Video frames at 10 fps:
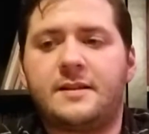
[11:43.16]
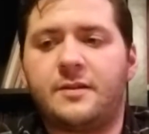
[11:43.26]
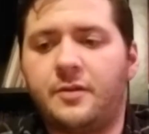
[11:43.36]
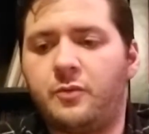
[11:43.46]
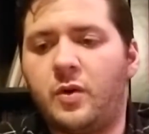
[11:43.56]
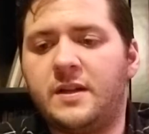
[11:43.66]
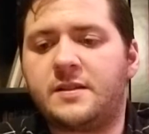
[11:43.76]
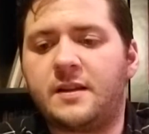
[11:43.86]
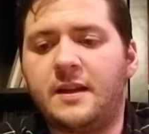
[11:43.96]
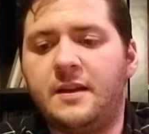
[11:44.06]
they're white
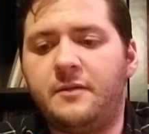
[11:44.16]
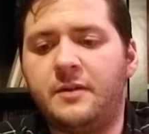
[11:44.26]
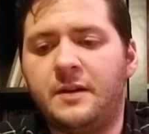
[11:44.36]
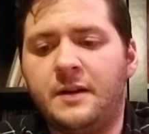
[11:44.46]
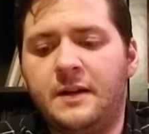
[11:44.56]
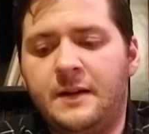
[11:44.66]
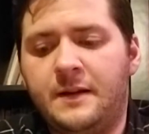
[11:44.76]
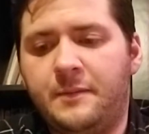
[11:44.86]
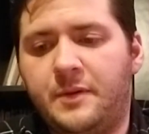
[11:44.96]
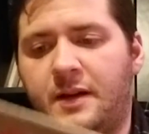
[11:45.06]
sleeve,
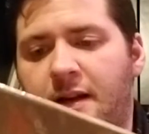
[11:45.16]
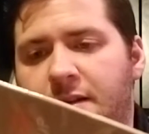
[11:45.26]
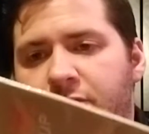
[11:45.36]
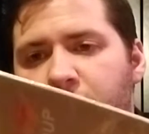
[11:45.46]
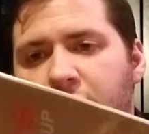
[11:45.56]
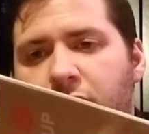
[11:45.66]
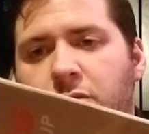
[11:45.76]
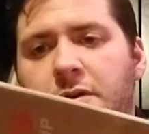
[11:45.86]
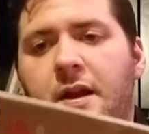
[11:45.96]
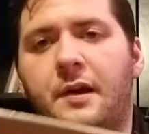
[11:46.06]
but it's really
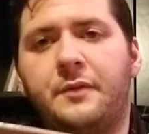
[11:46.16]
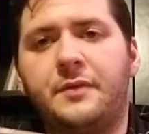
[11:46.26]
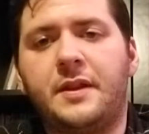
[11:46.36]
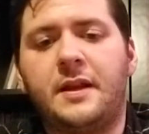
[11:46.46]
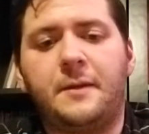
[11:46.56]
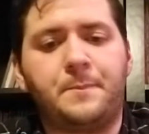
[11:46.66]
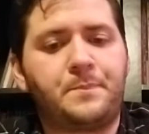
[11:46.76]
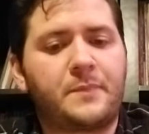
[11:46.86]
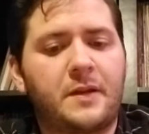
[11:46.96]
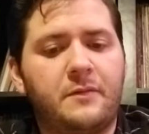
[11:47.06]
cool to have the
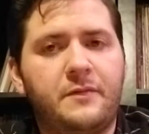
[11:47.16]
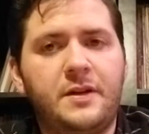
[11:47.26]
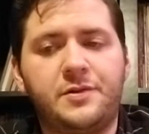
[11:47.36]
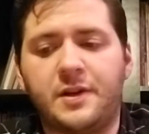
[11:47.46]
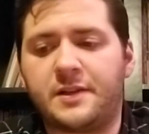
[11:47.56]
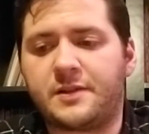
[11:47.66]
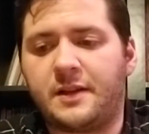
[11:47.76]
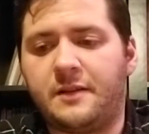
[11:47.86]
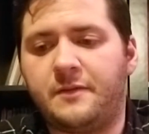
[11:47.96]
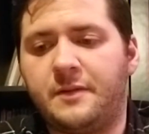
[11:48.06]
VJ sleeve.